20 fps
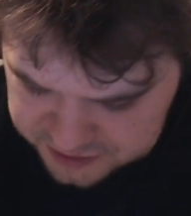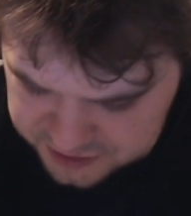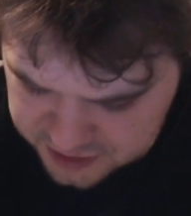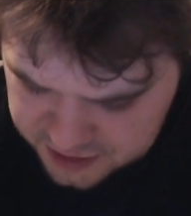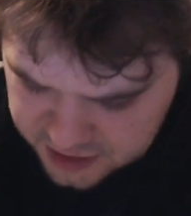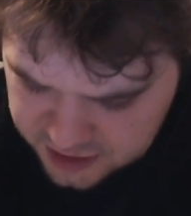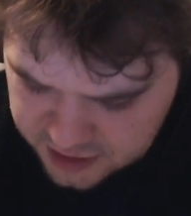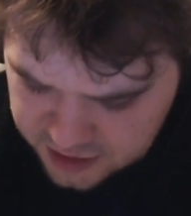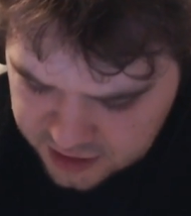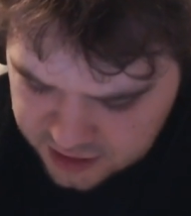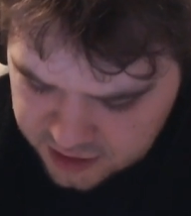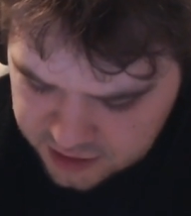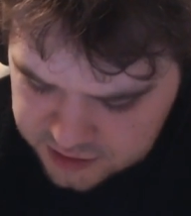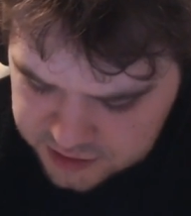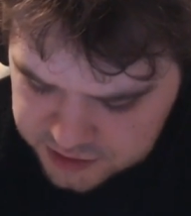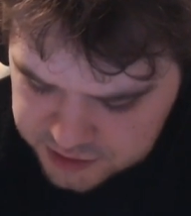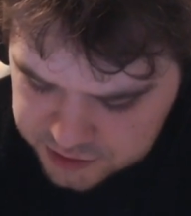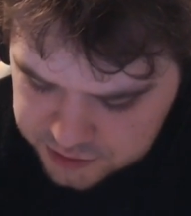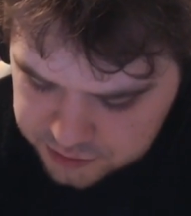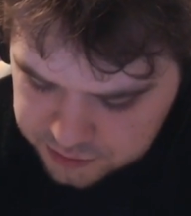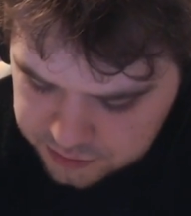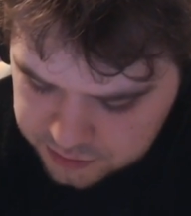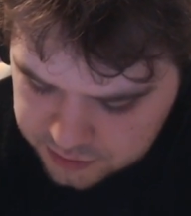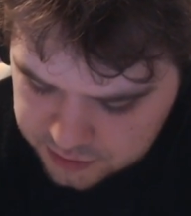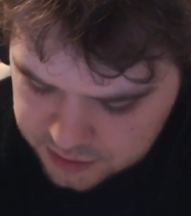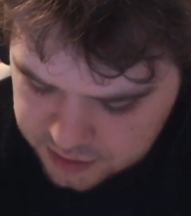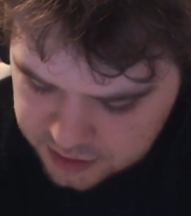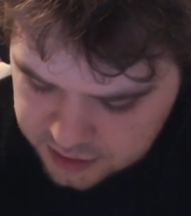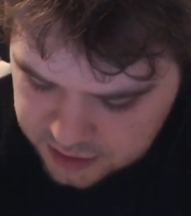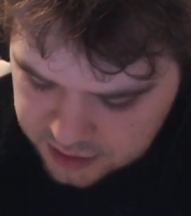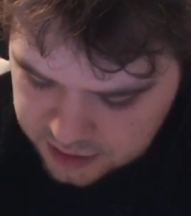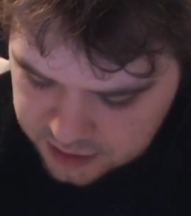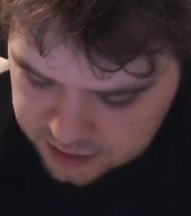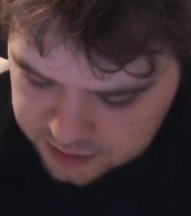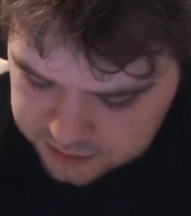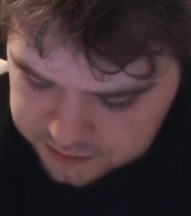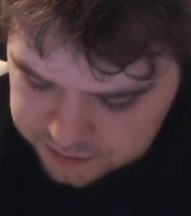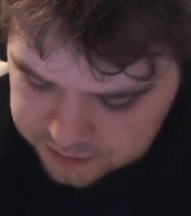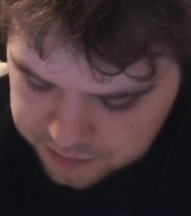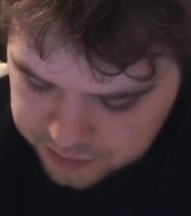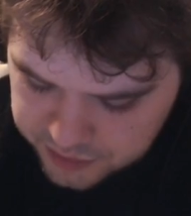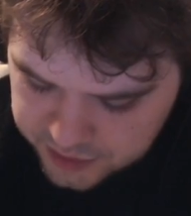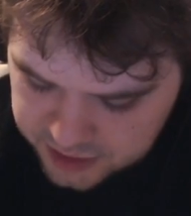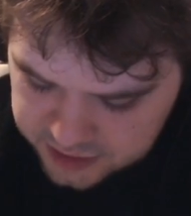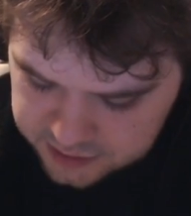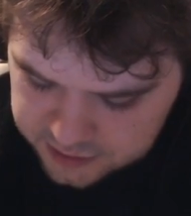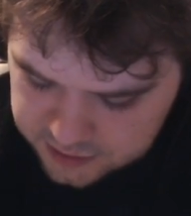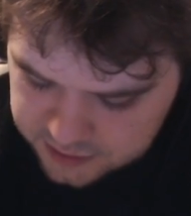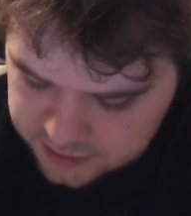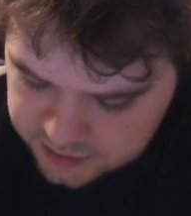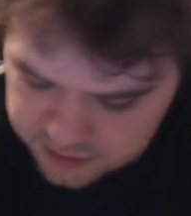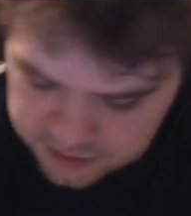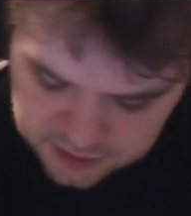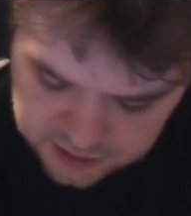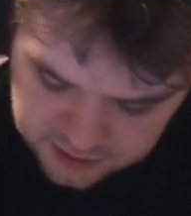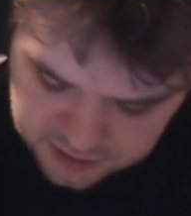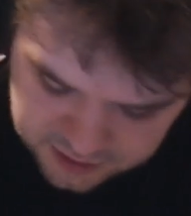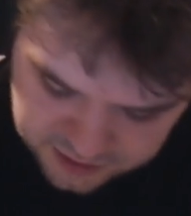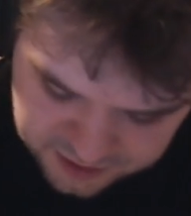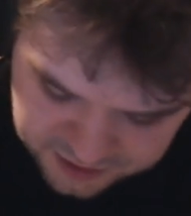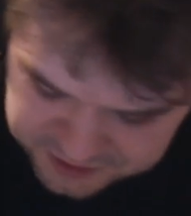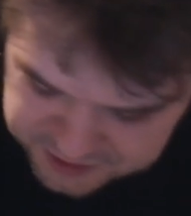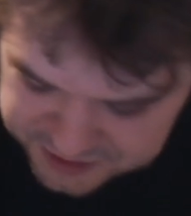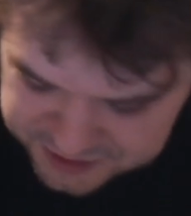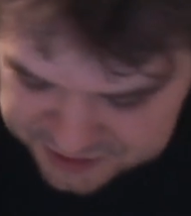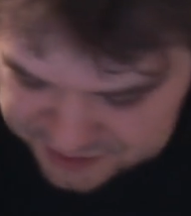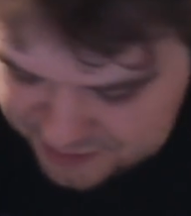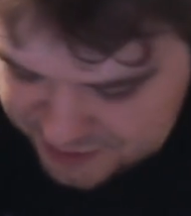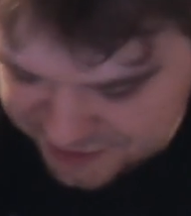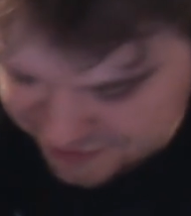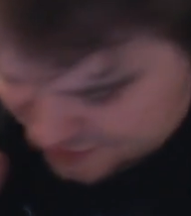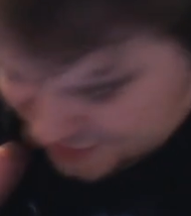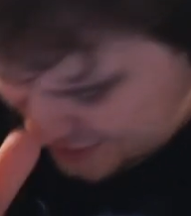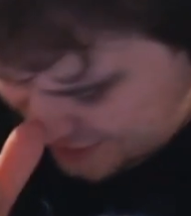Did you? This is my final question.